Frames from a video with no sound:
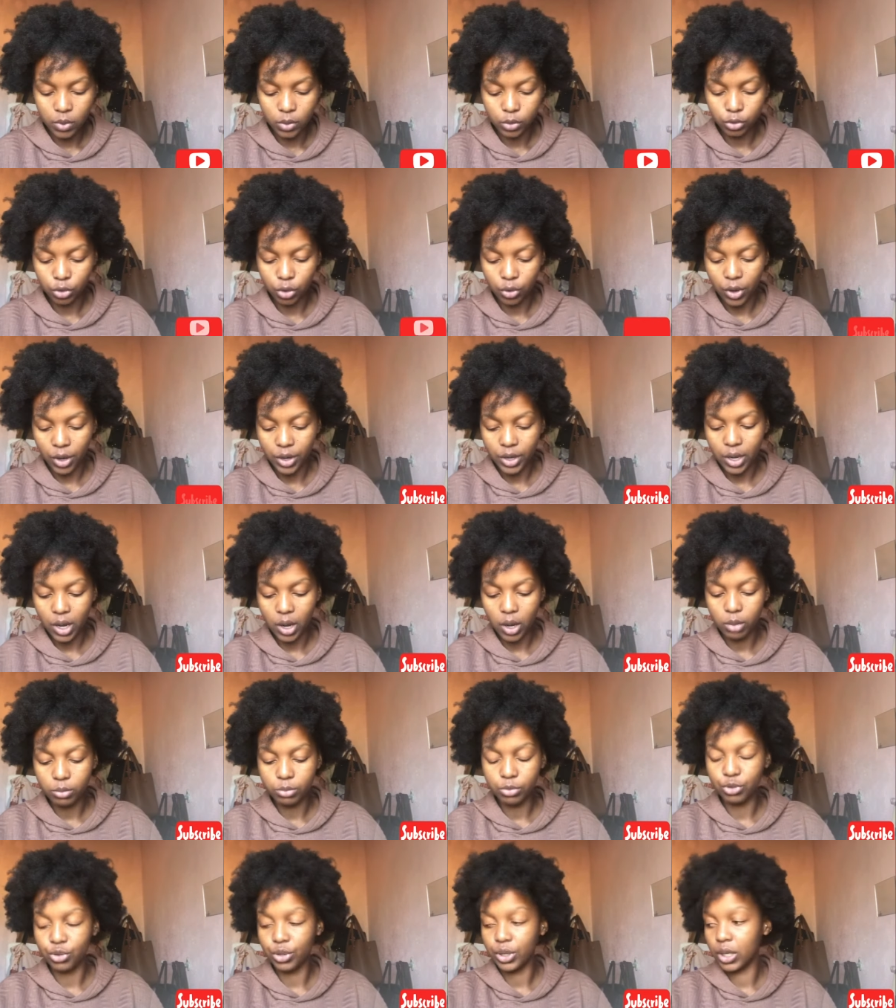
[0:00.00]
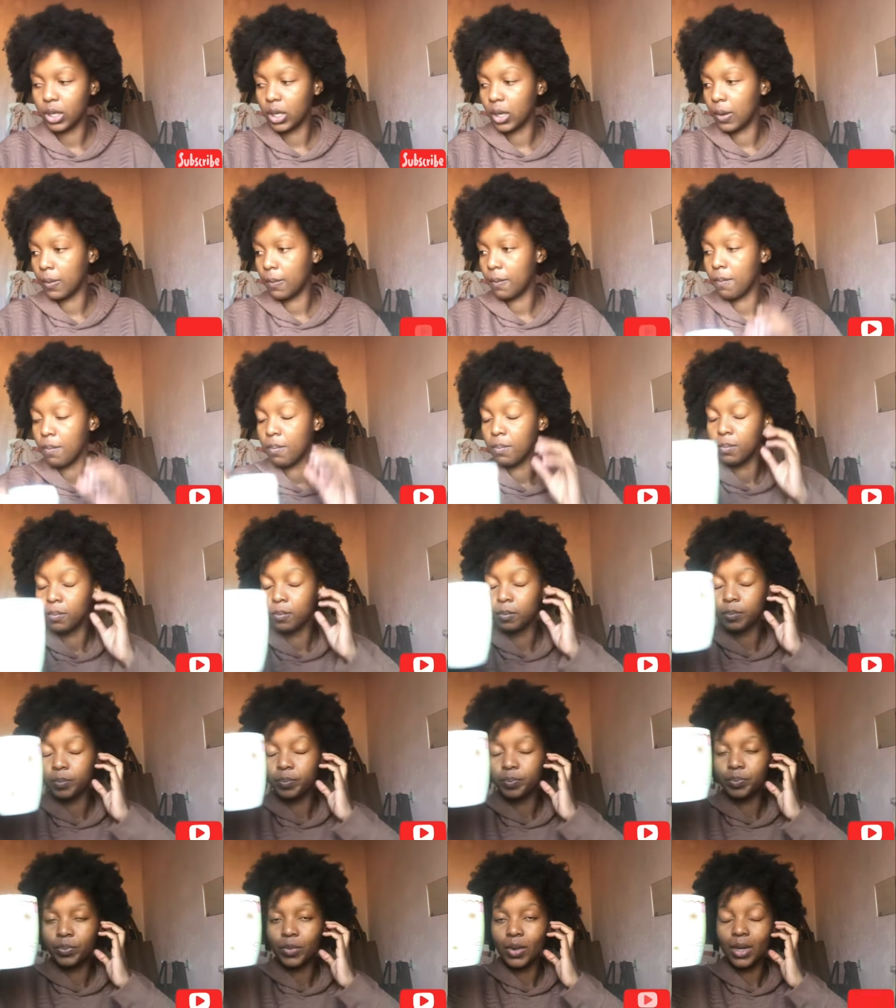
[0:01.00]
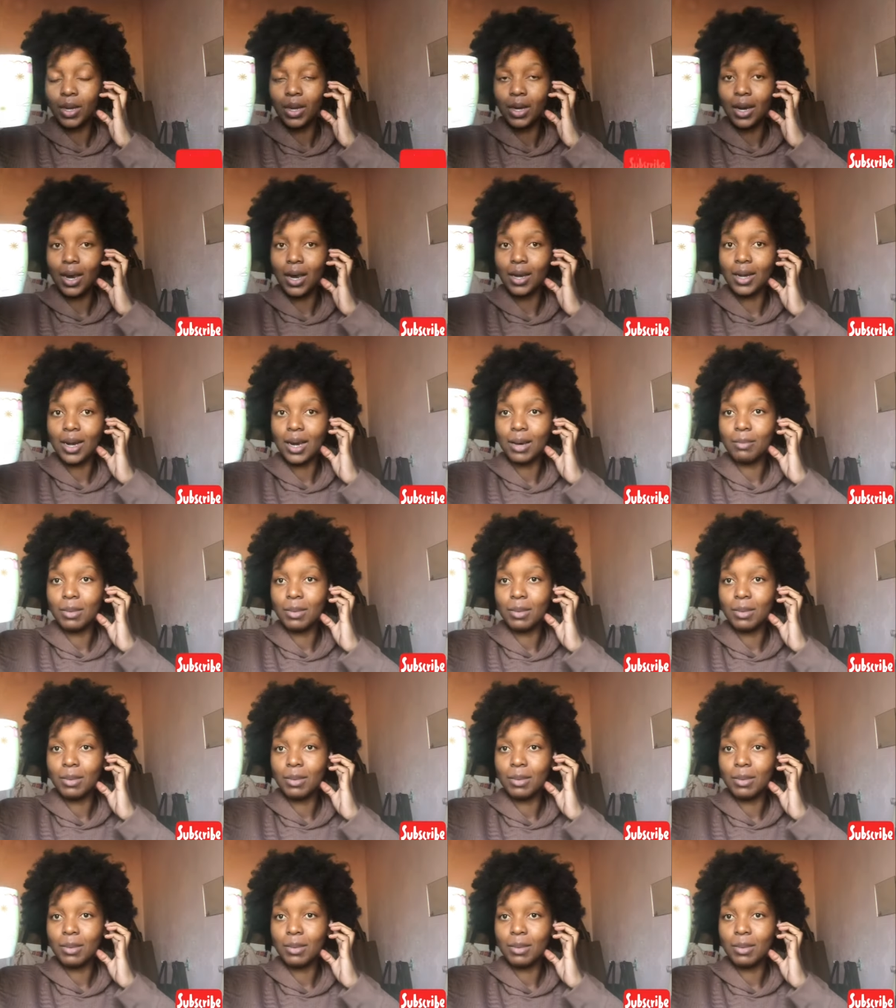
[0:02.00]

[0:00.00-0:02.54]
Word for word: So right now I'm drinking lingana.